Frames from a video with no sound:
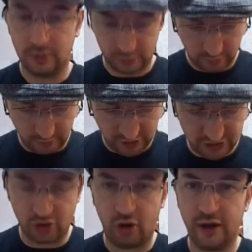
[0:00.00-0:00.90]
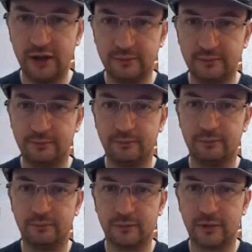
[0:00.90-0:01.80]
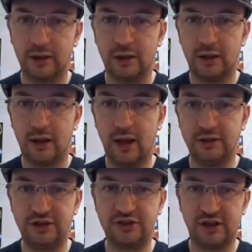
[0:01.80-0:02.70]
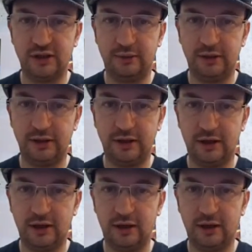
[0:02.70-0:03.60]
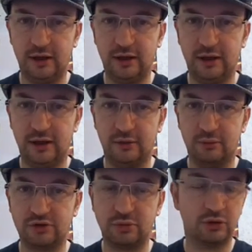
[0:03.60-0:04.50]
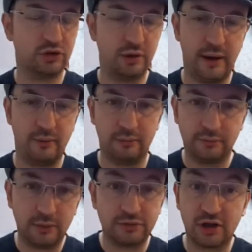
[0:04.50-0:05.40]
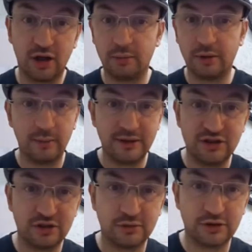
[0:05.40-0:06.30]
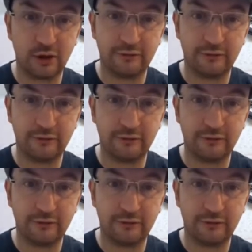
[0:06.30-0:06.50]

When we die, and you see him in the... which we'll do now. I'm sorry, I'm committing suicide